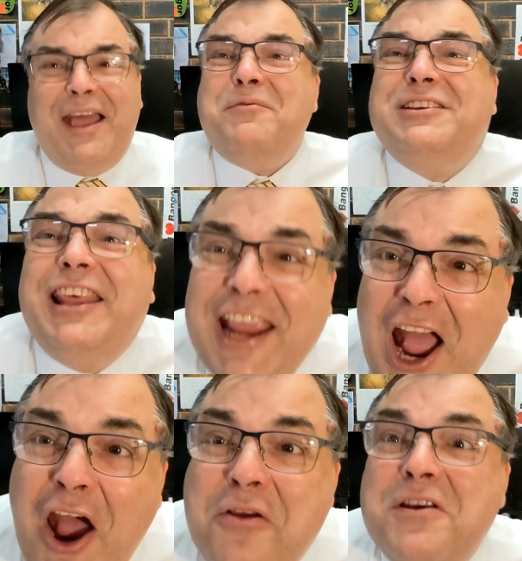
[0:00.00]
That was the
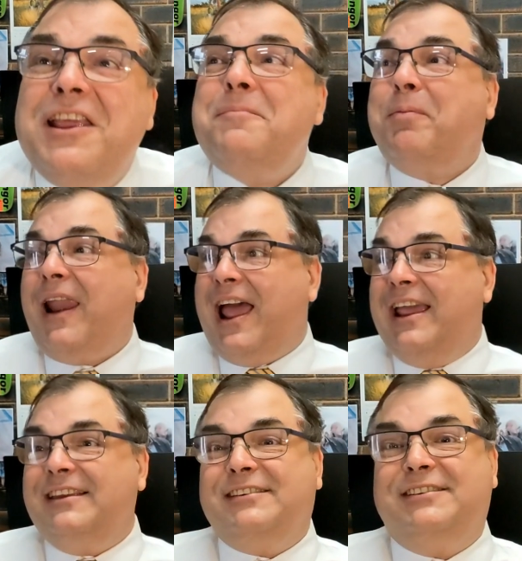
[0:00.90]
only
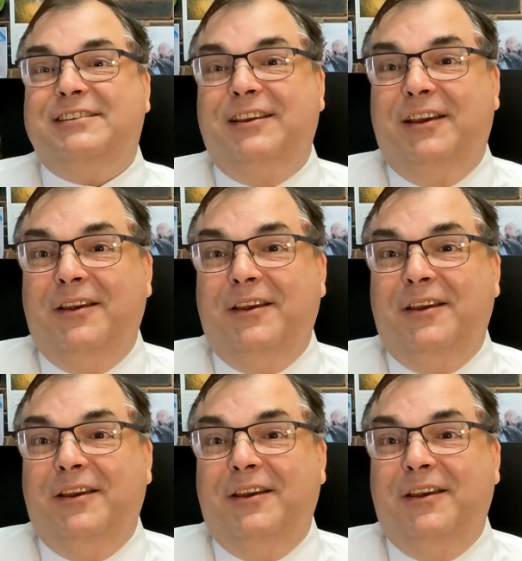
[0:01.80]
place